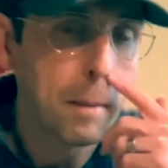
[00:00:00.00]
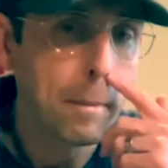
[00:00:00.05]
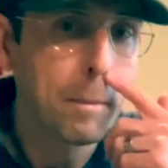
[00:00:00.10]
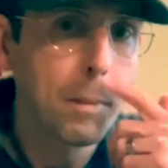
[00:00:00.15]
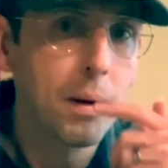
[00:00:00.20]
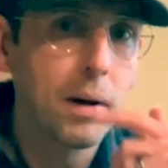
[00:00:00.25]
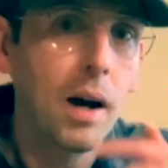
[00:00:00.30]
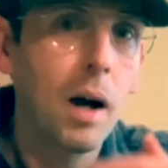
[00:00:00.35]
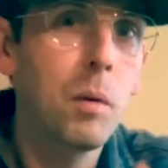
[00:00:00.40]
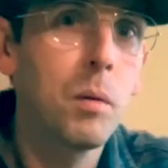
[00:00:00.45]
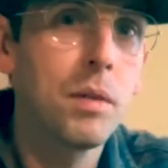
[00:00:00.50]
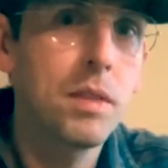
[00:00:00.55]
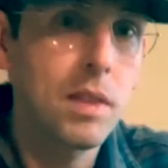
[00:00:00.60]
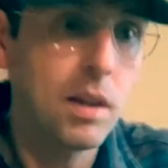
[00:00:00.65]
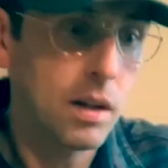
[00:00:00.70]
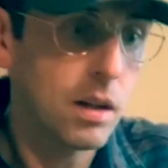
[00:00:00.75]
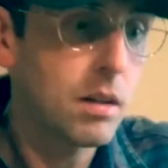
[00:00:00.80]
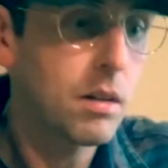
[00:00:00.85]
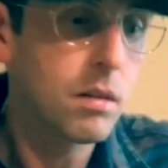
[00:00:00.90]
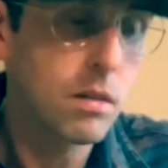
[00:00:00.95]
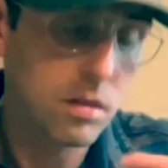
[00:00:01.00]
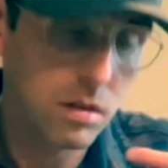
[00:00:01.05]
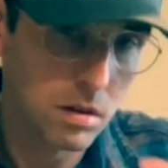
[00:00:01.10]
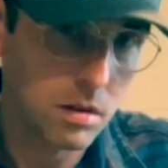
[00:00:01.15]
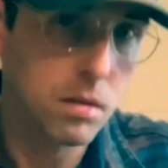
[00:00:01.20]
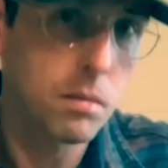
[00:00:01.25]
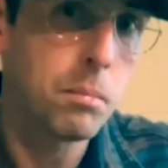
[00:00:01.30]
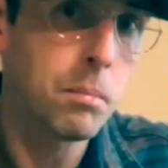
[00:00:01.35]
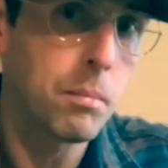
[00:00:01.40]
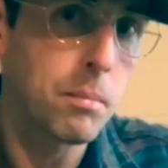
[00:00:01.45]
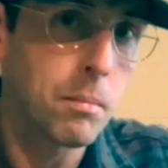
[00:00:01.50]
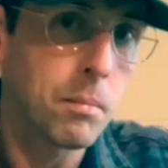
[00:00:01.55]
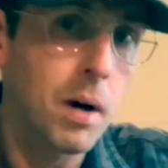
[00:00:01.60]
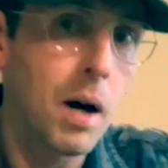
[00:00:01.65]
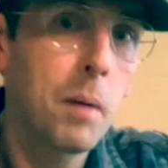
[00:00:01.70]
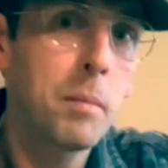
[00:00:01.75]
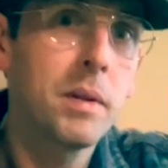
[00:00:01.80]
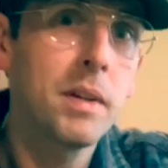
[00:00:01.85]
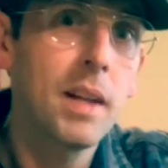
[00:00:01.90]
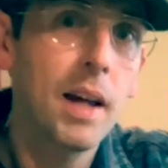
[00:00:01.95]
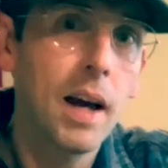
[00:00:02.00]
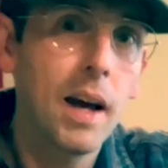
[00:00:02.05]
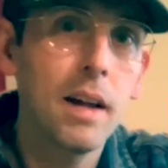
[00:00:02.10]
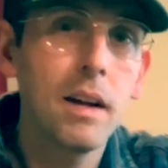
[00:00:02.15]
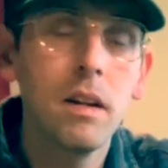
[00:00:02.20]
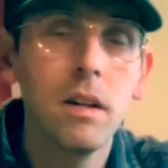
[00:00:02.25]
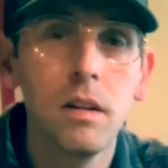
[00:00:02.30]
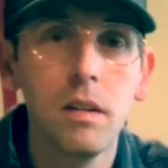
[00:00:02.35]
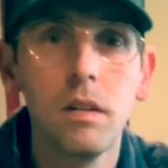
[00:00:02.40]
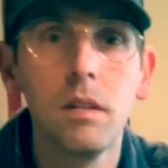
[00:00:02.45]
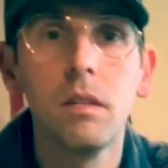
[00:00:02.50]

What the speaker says: But I would think the mom and dad